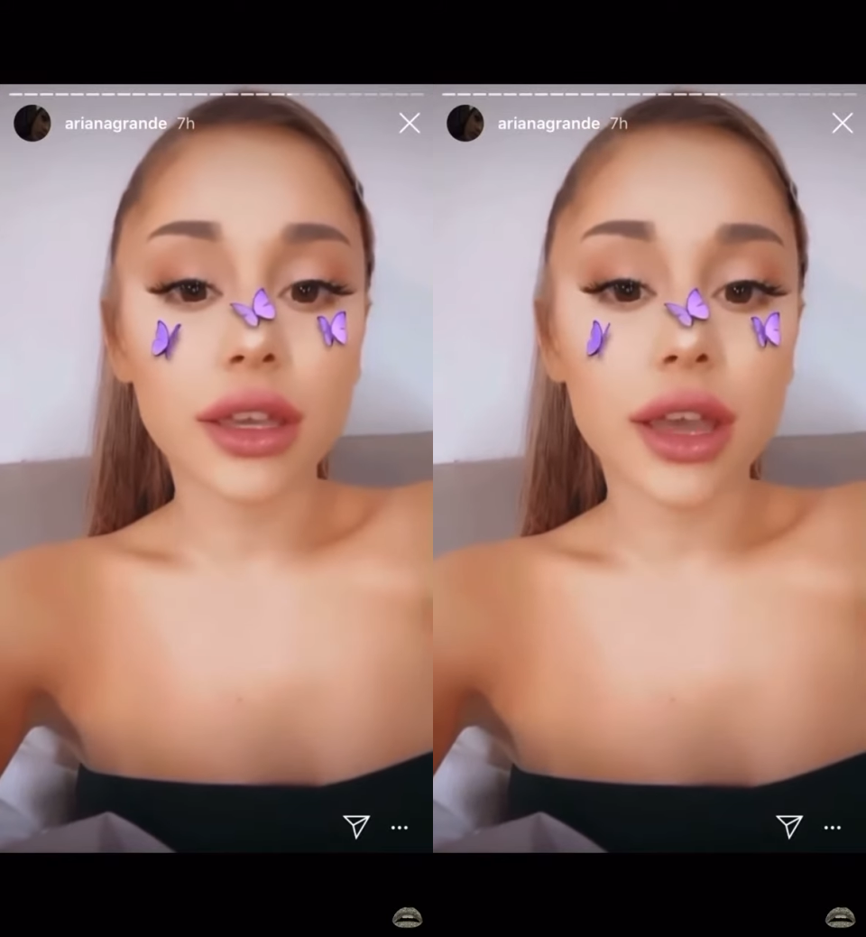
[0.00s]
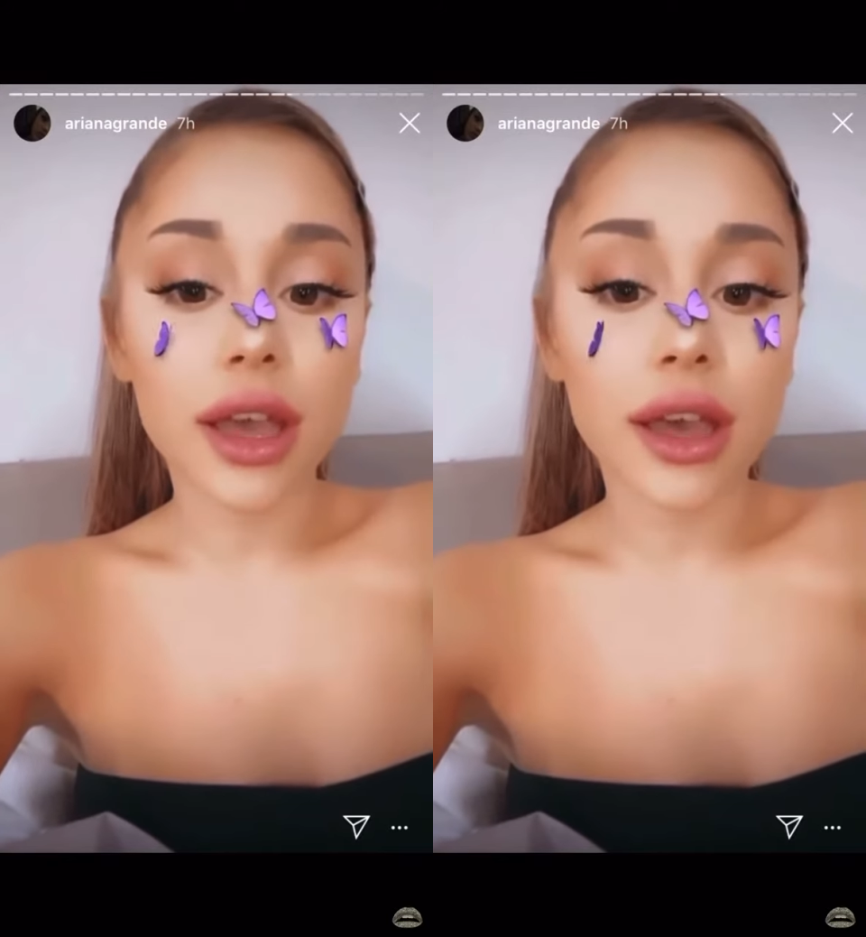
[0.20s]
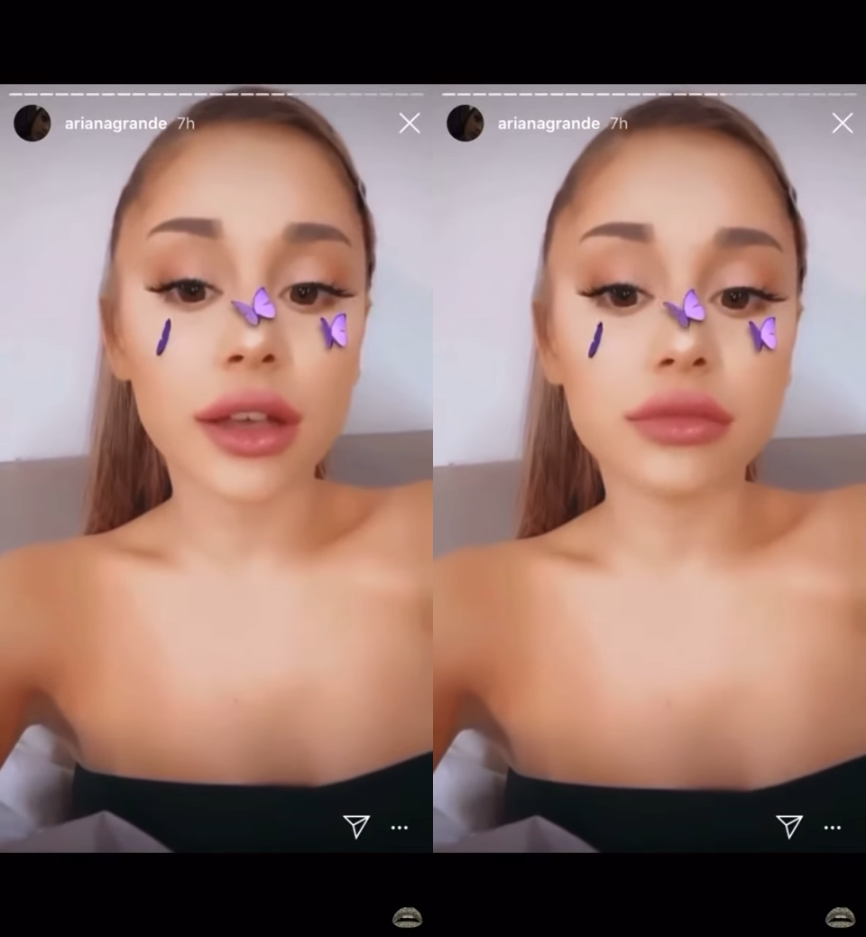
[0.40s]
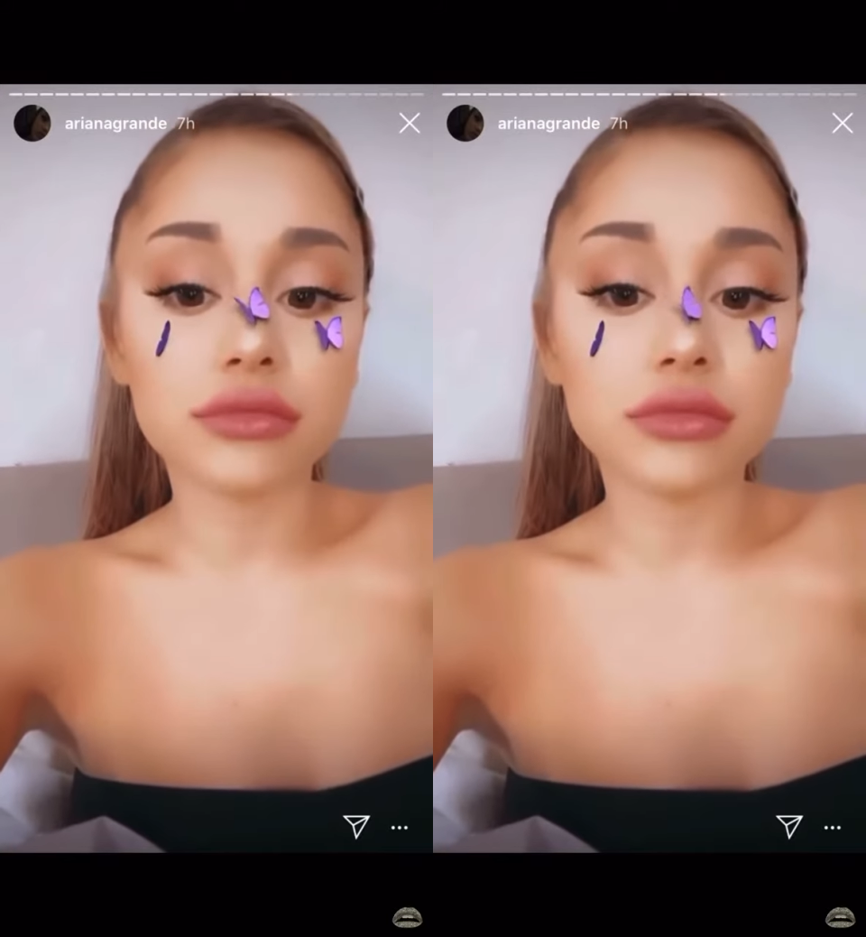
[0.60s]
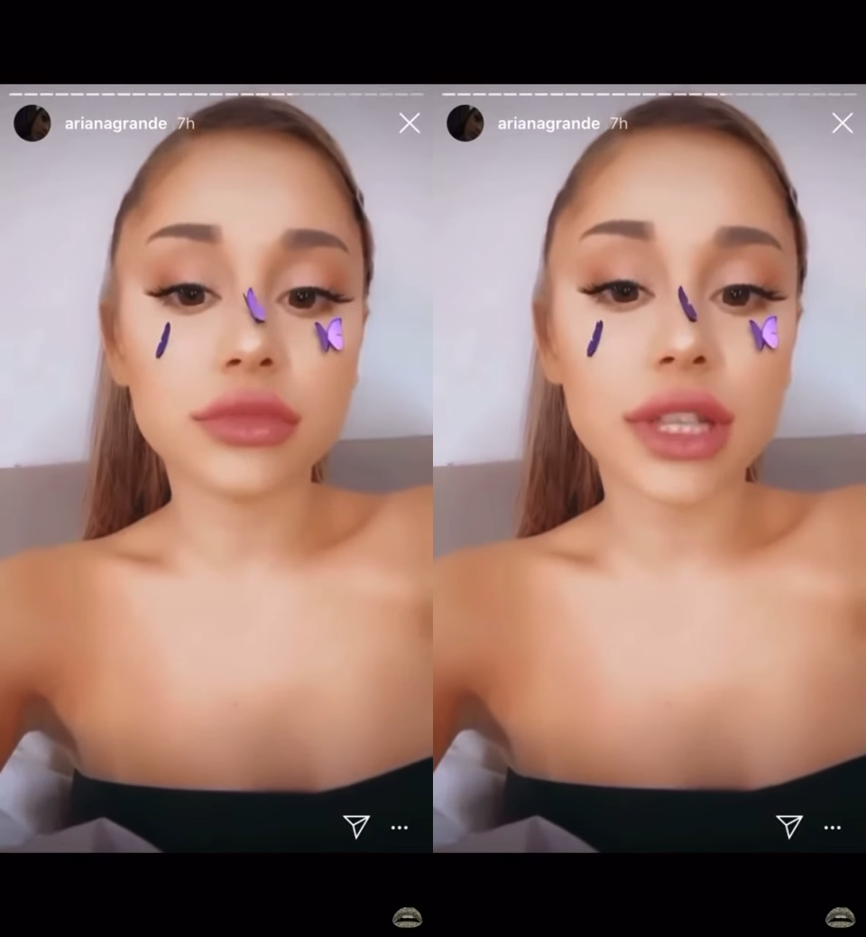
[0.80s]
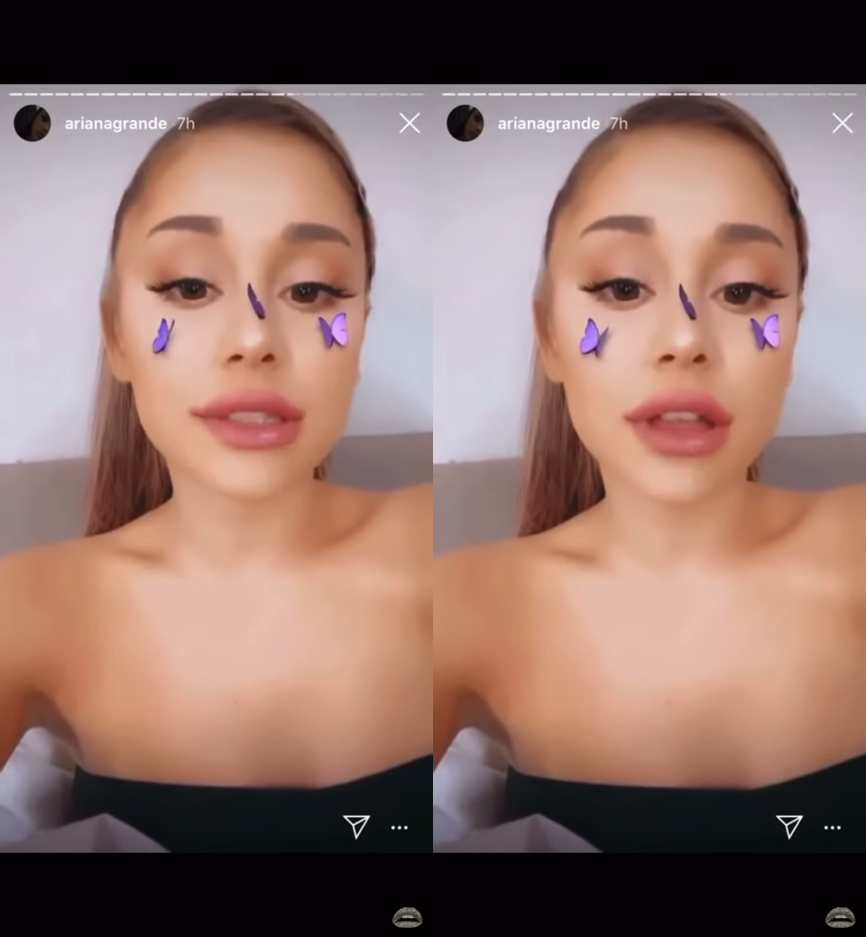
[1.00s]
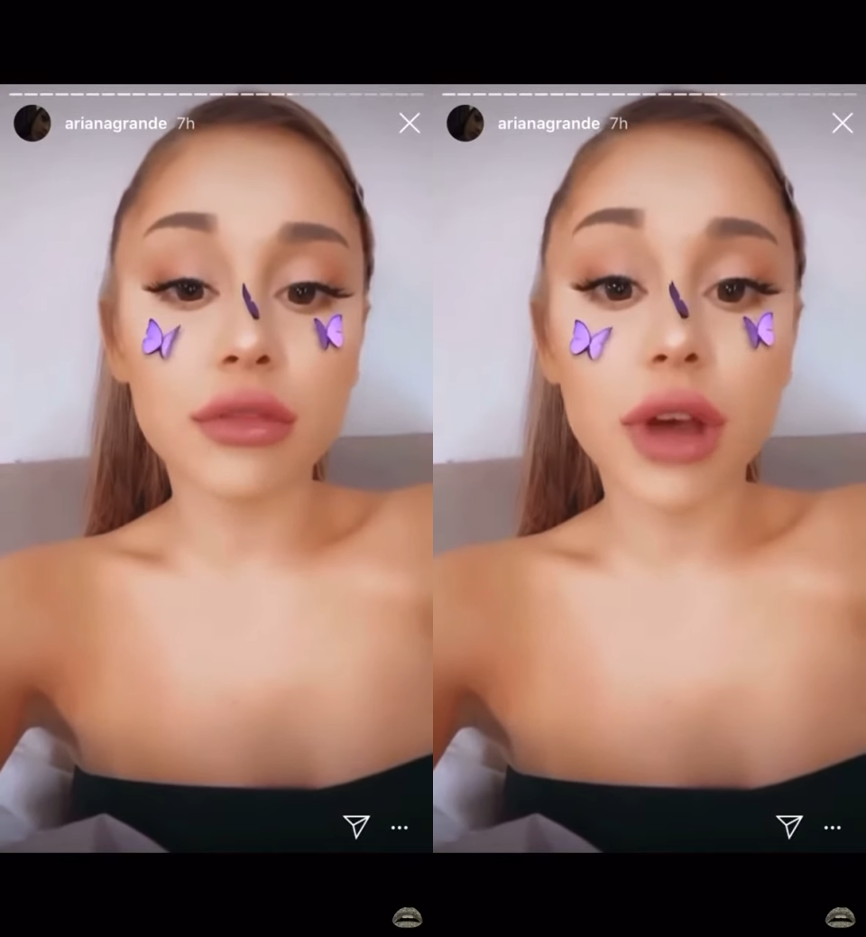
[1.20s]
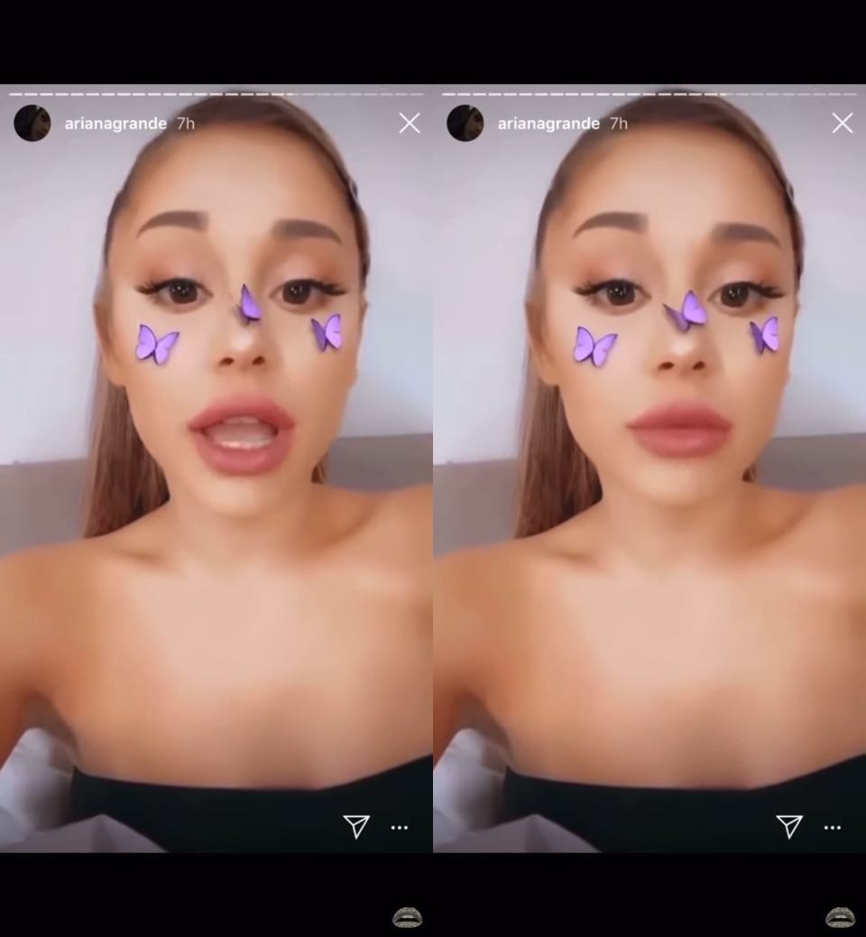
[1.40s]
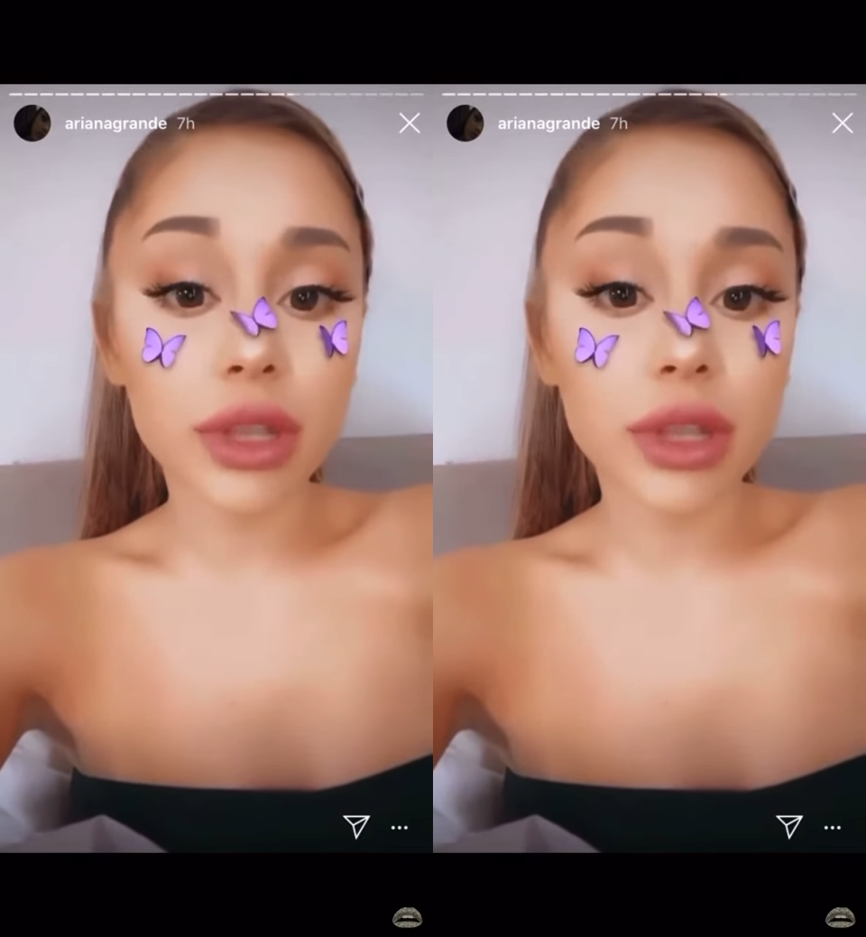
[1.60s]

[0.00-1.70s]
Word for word: um, that's not why i'm an